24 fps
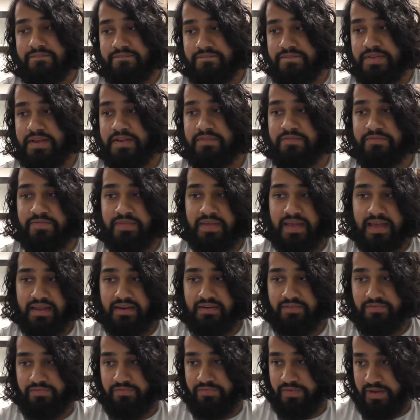Fifth
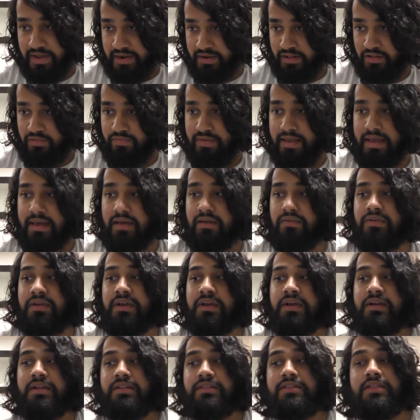and final round,
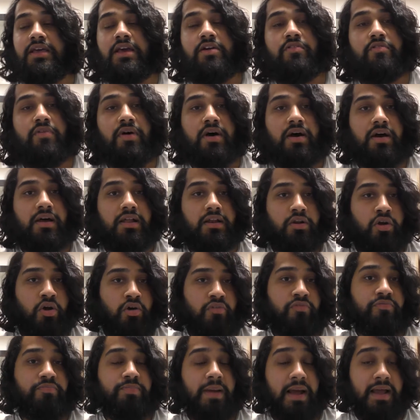there are a lot
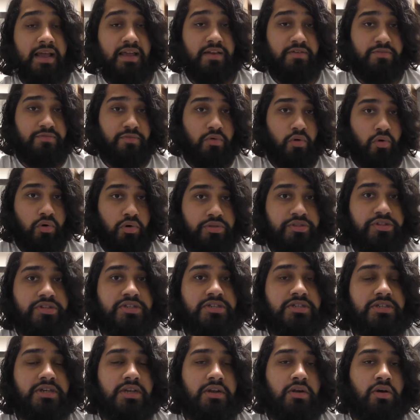of back and
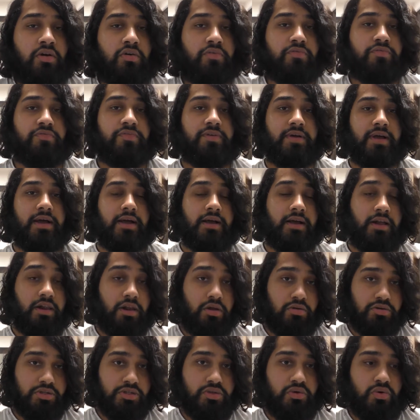forths, a lot of
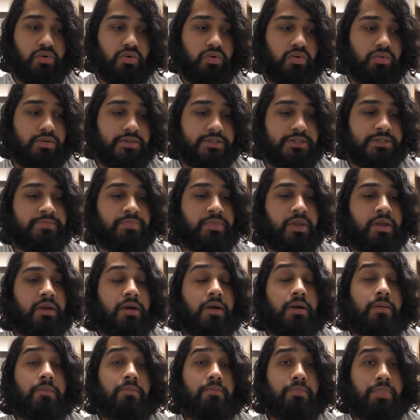close calls,
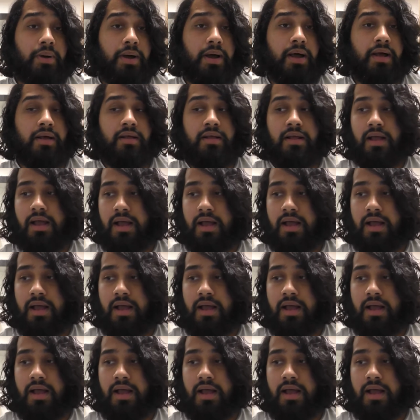but